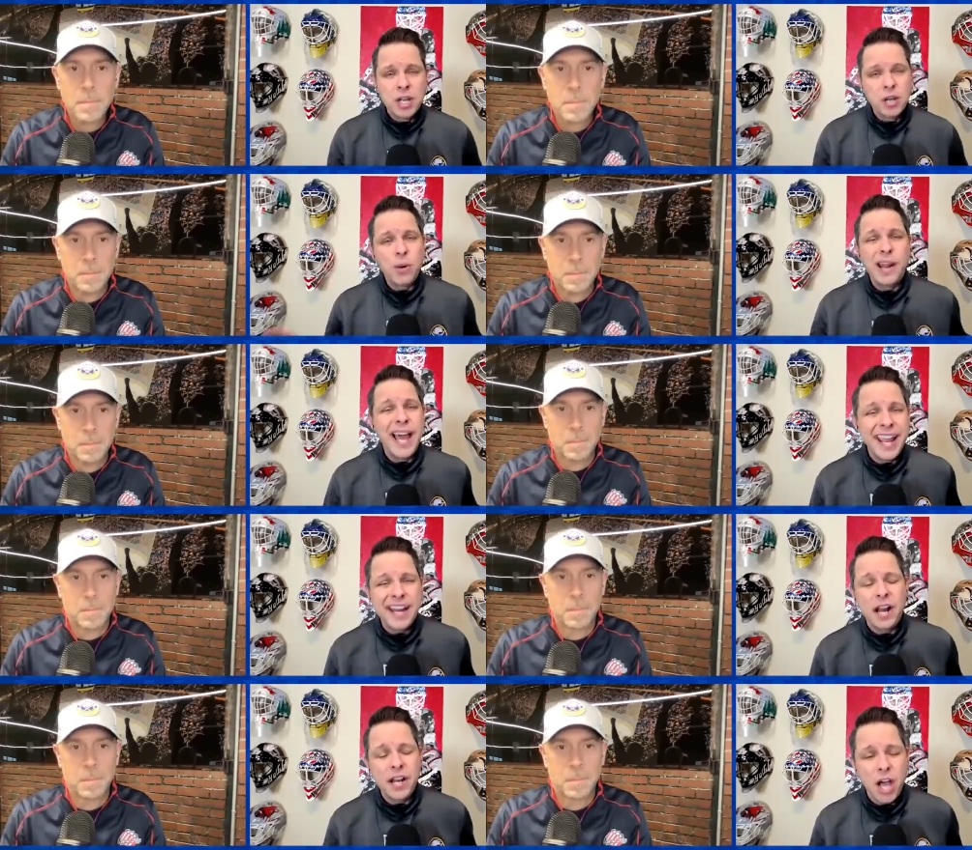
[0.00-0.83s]

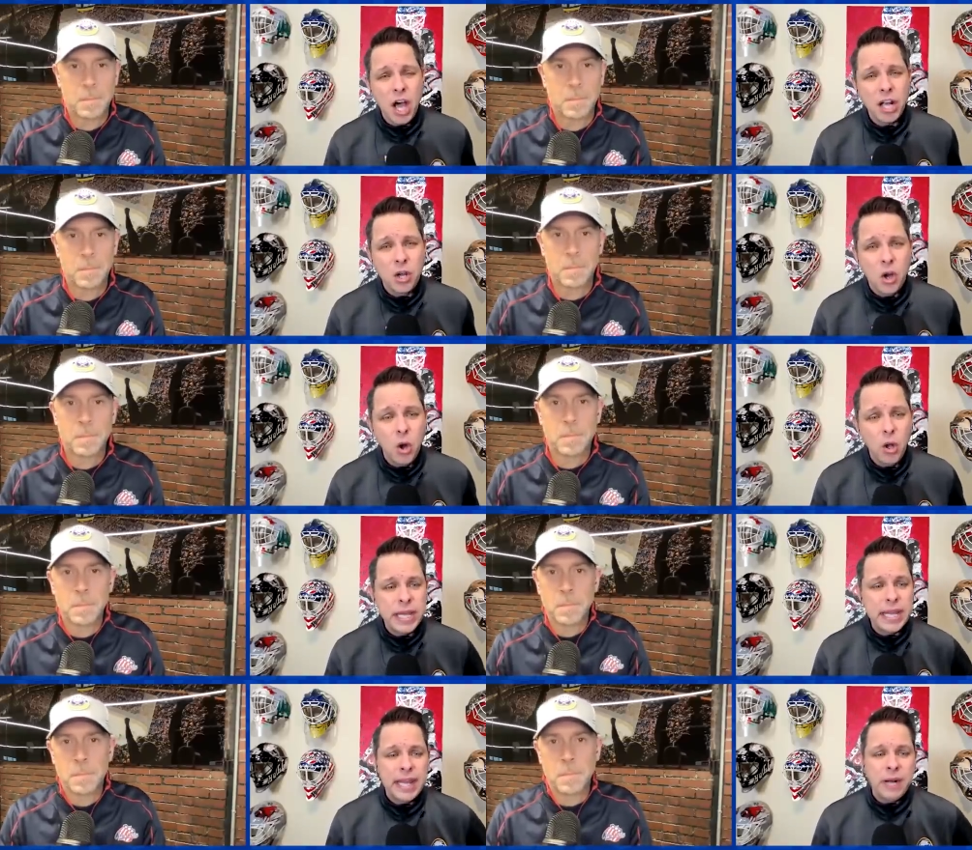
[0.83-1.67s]
Speaker 1: relying on a hot
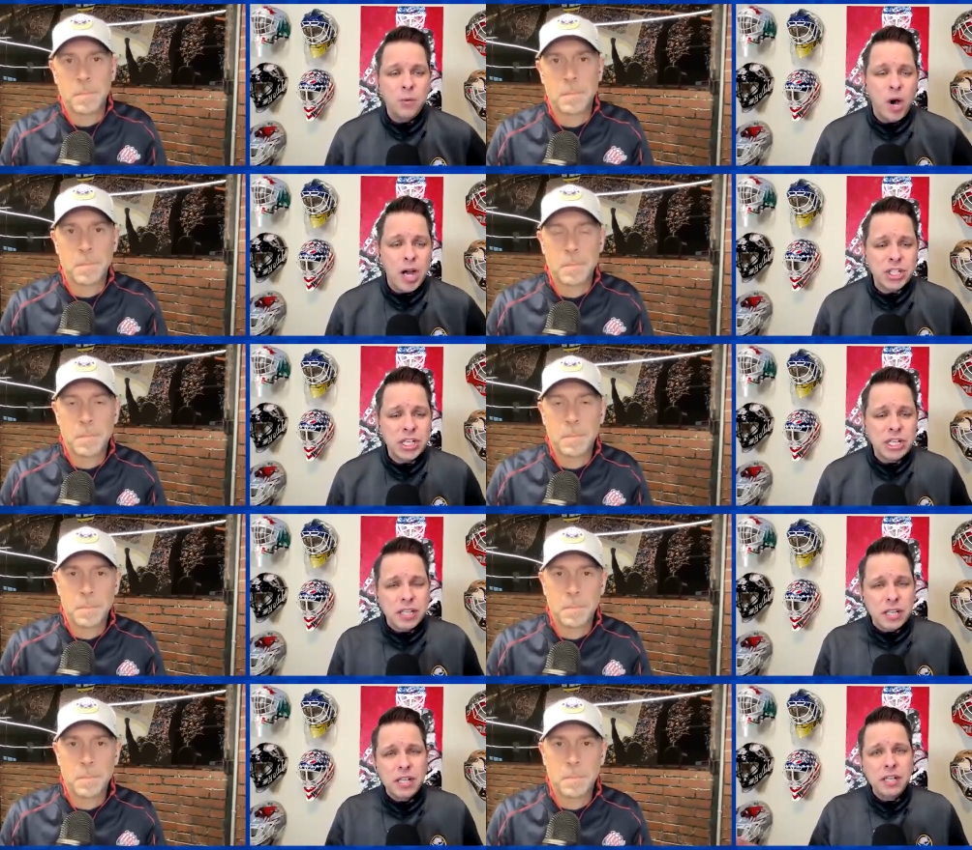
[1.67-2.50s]
goalie, and
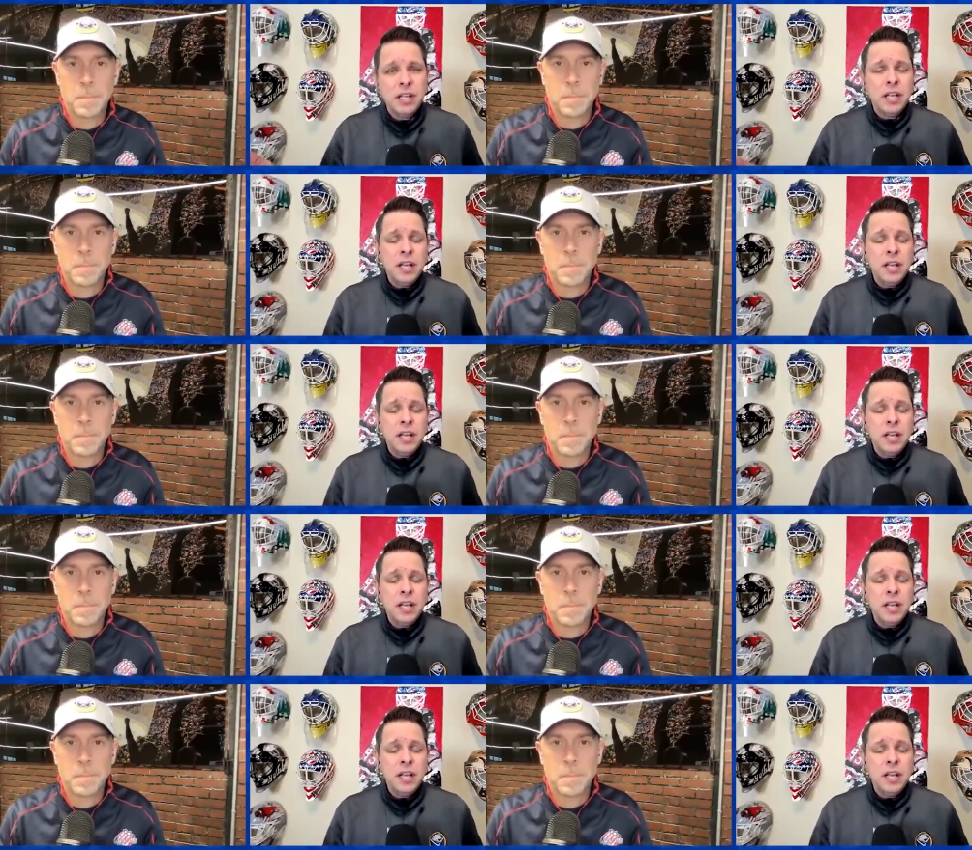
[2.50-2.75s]
Washington,